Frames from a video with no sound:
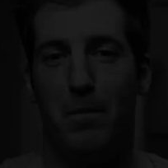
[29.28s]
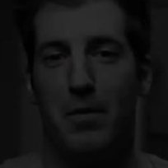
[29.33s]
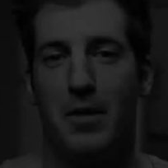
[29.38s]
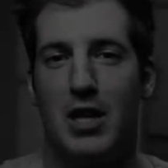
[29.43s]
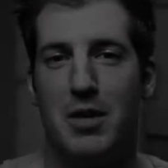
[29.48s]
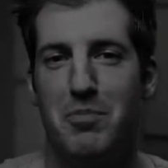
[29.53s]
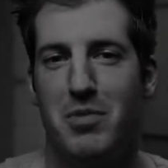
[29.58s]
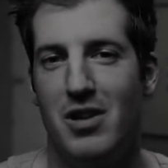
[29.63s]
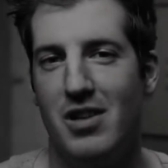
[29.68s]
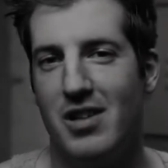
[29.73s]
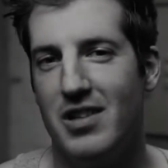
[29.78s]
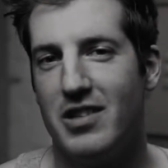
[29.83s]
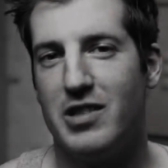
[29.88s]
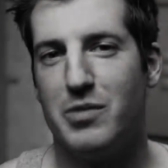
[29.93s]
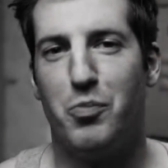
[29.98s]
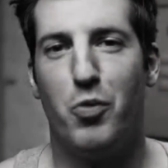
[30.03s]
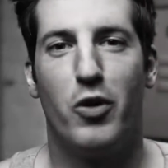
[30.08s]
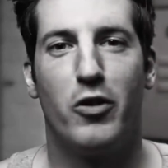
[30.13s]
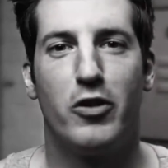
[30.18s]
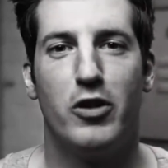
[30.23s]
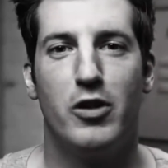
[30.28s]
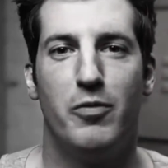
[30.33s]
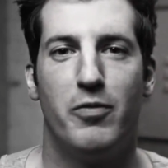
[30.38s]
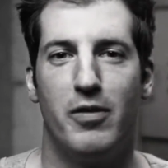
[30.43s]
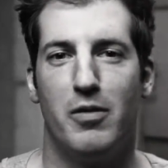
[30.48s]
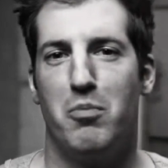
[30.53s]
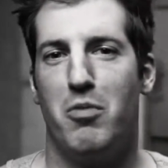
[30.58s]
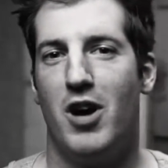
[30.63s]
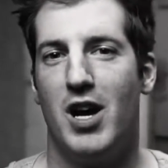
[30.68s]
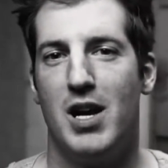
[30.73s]
The community and support group
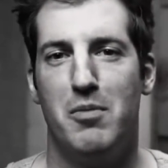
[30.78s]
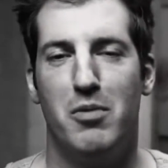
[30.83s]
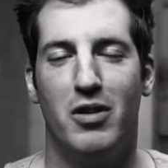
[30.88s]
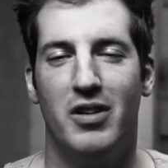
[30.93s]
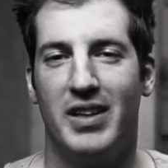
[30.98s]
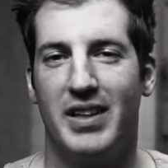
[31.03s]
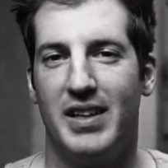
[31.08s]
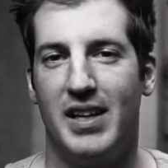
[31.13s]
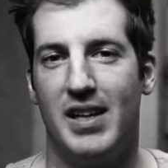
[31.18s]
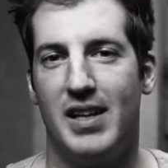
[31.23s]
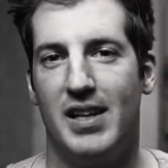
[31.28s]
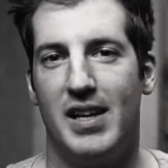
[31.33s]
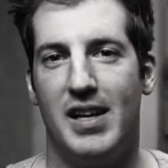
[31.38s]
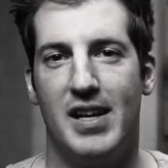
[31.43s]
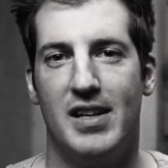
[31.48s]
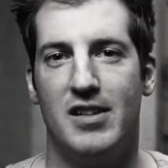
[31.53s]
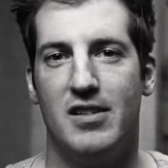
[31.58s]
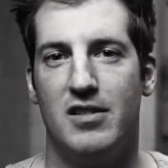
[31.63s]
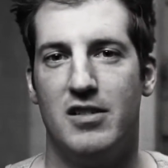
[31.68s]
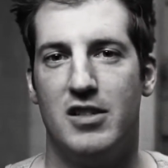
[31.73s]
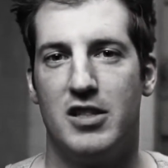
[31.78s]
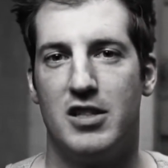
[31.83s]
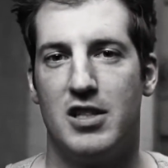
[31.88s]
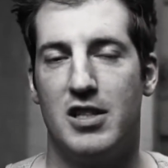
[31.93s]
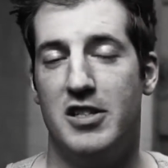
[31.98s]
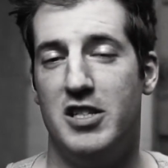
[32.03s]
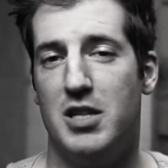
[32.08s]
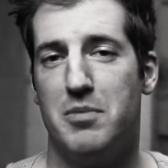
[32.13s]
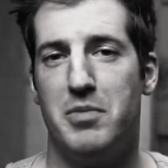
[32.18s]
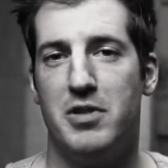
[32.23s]
for bodybuilding and just
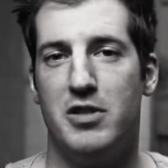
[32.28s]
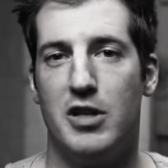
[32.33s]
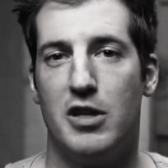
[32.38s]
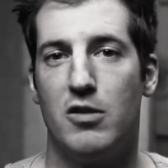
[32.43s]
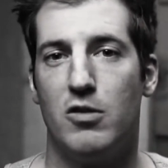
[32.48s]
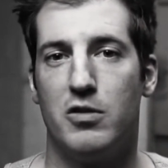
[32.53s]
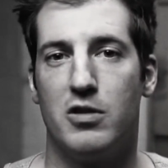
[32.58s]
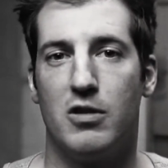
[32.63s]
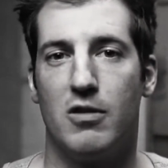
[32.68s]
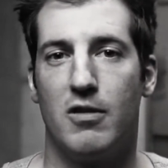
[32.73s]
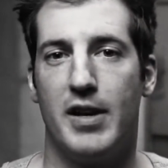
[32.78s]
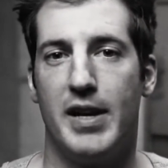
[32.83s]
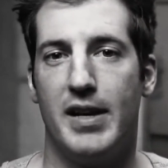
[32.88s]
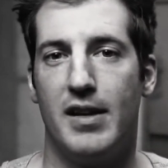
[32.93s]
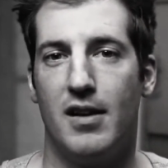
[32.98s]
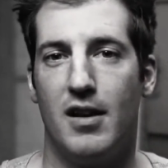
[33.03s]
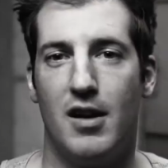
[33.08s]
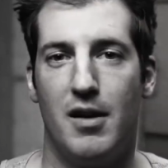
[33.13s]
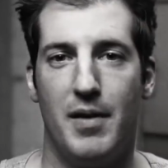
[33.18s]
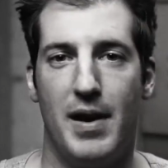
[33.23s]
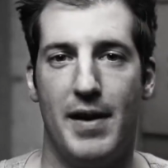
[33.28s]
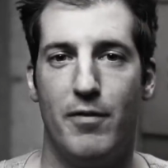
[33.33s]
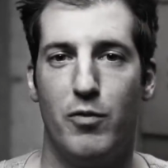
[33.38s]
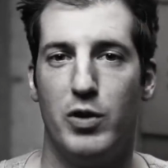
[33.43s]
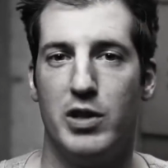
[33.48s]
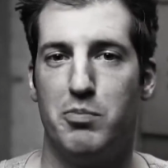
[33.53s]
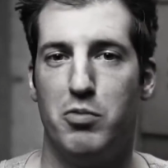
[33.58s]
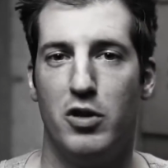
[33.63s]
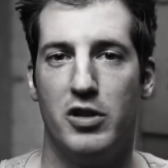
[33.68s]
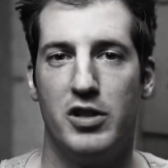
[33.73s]
the gym in general is great. Uh,
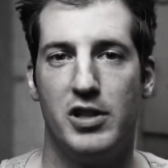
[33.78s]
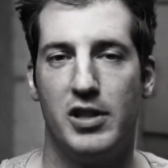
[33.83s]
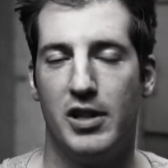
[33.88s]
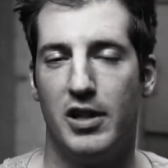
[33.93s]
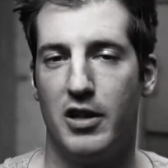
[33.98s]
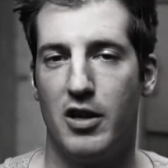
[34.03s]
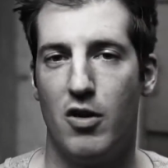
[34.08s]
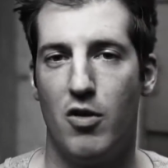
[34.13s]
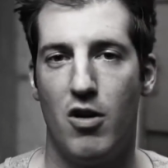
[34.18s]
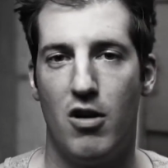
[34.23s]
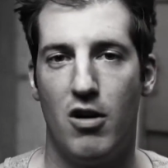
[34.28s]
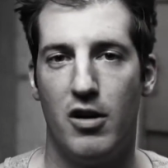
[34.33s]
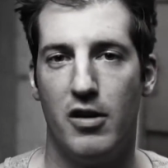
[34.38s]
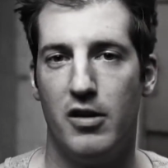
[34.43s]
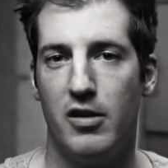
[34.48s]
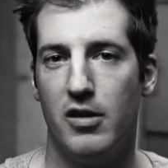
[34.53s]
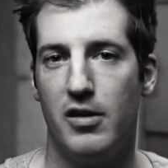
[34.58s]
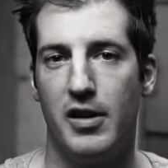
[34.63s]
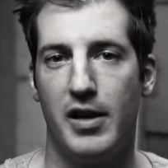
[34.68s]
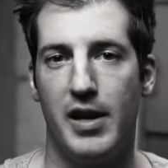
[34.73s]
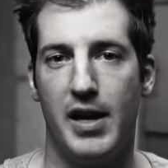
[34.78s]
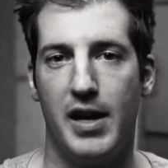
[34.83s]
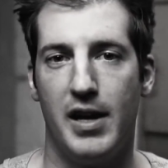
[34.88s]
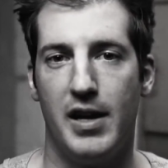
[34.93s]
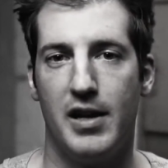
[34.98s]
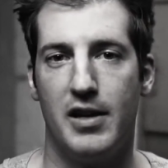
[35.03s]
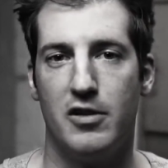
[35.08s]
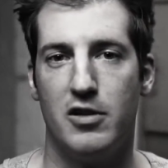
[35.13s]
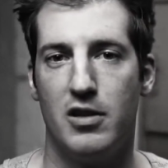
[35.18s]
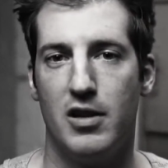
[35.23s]
everyone's pushing you to go harder
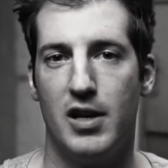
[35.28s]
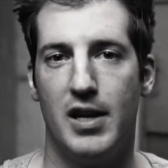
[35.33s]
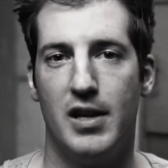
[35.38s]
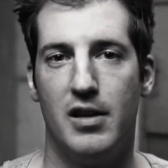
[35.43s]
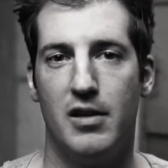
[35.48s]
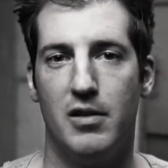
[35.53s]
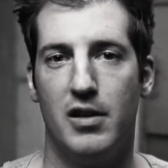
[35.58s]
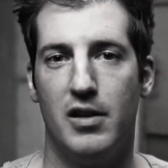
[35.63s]
and, and,